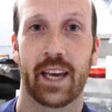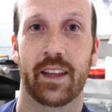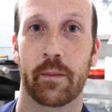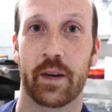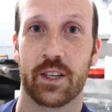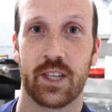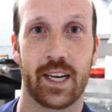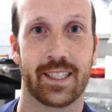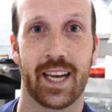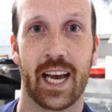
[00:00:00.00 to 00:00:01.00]
then I'm gonna set
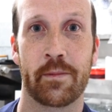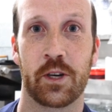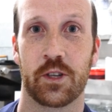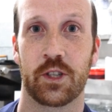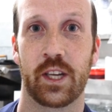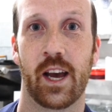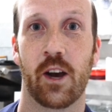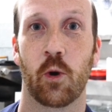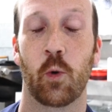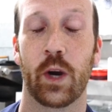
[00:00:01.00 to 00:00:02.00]
a timer to see
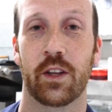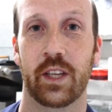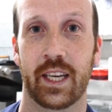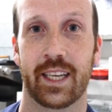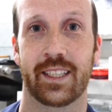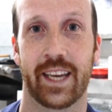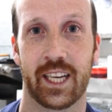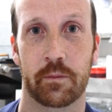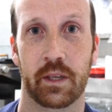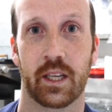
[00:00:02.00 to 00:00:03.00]
how quickly it
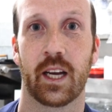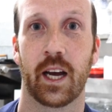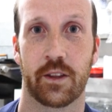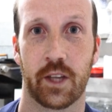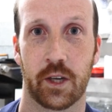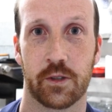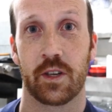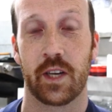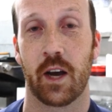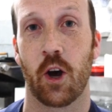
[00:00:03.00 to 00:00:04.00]
takes me to cut those.
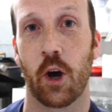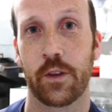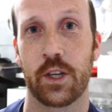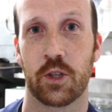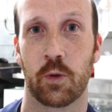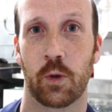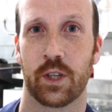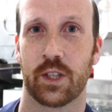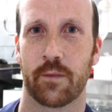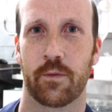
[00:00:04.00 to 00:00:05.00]
Now all these tools
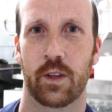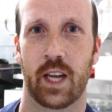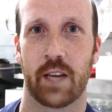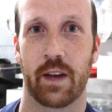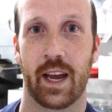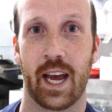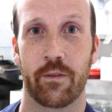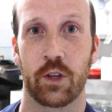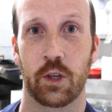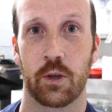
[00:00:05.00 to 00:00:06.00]
except for the knife I
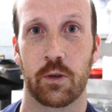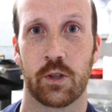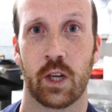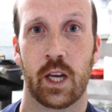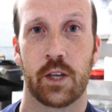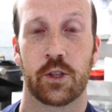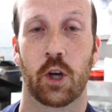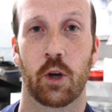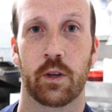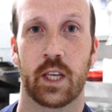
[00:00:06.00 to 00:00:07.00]
haven't used,
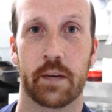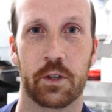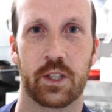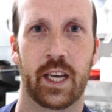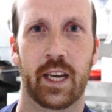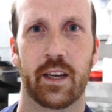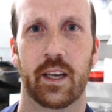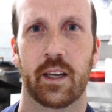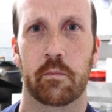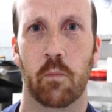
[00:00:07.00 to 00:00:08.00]
so give or take
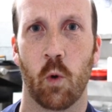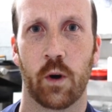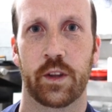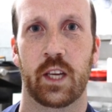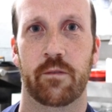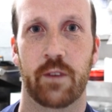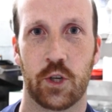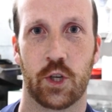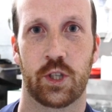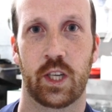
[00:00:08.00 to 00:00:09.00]
more the
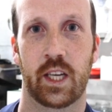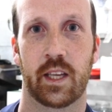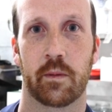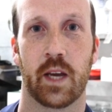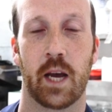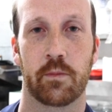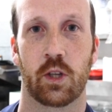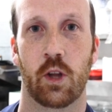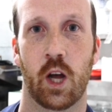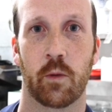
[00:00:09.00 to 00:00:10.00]
efficiency that comes
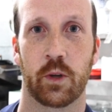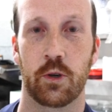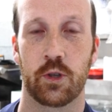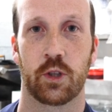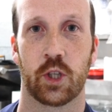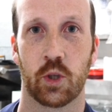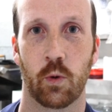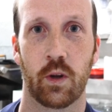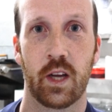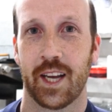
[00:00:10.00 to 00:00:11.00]
along with using the
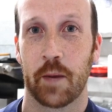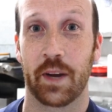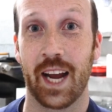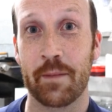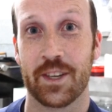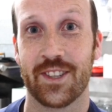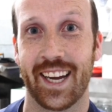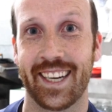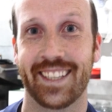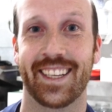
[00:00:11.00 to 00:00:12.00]
tool. But I'm
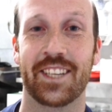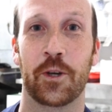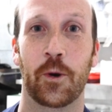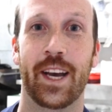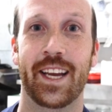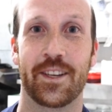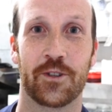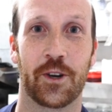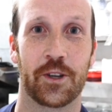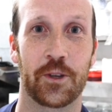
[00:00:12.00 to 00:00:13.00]
excited. Let's go ahead and
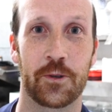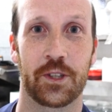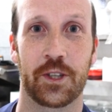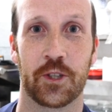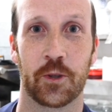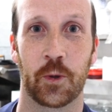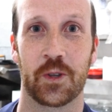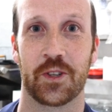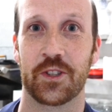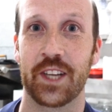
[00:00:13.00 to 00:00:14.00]
start using these
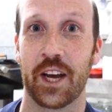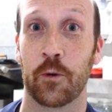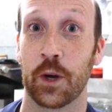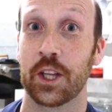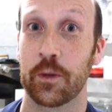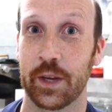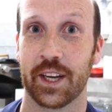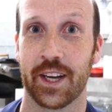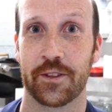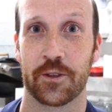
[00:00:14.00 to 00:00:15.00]
tools and see how quickly we
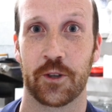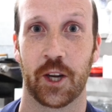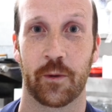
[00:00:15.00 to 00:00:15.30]
can cut the Jolly